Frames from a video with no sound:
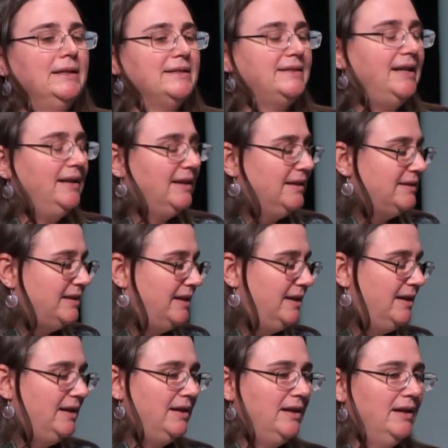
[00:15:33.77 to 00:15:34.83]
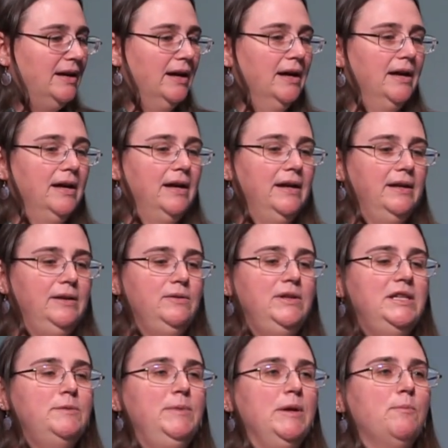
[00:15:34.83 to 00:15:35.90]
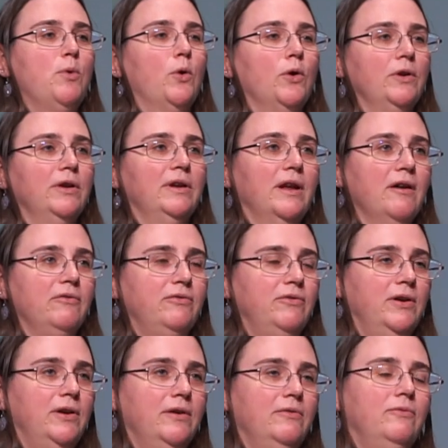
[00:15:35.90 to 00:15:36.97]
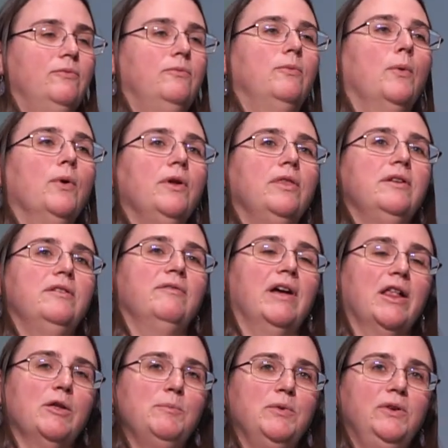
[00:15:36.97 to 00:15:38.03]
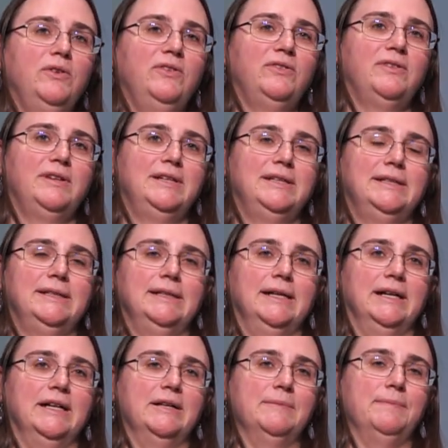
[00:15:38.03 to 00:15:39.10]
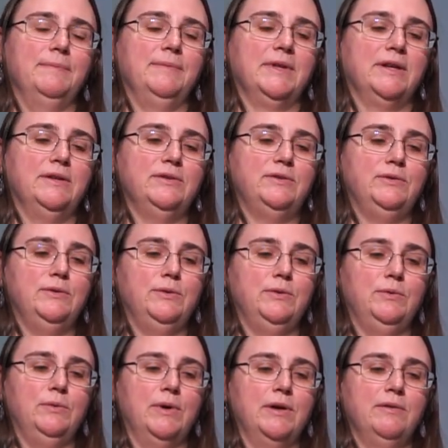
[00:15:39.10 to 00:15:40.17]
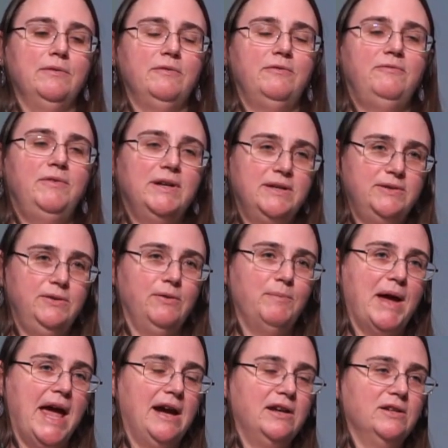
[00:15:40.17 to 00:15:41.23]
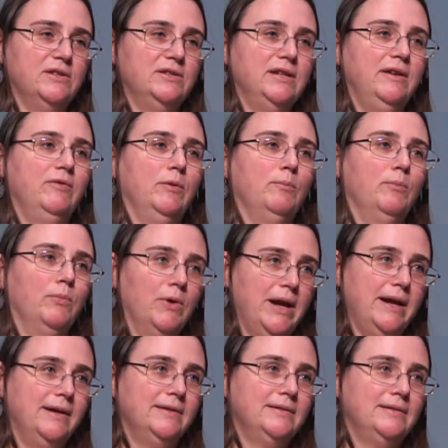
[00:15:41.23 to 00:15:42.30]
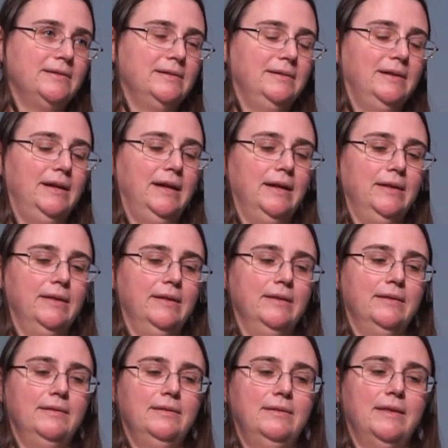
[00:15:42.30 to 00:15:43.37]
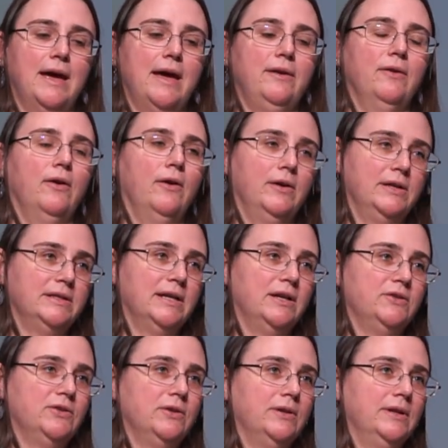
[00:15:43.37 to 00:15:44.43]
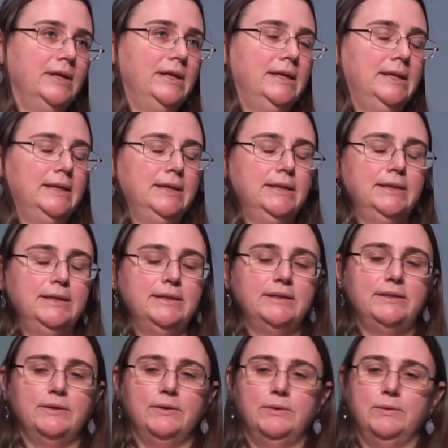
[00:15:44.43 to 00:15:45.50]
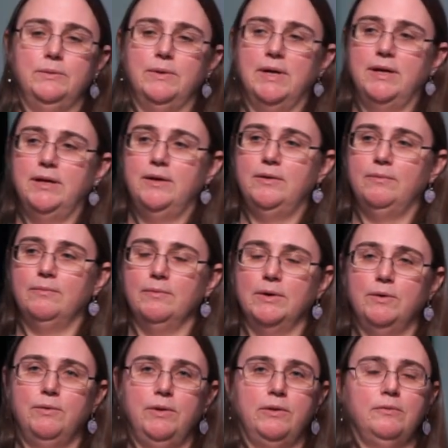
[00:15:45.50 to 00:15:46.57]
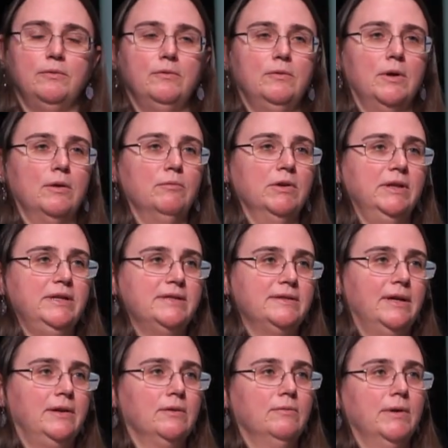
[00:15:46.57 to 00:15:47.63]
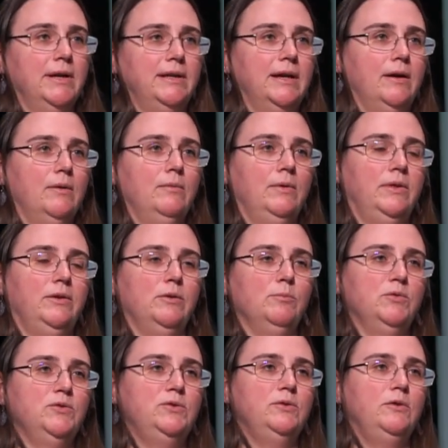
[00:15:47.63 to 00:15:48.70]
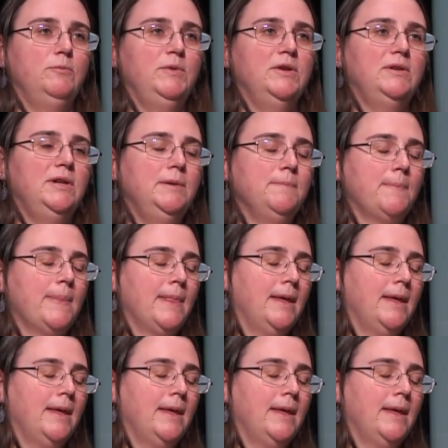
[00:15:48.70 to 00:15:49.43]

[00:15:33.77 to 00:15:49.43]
Second, you need to be important enough for the developers to fix your package if it breaks in that architecture. So we're going through a release cycle right now with the Ubuntu community,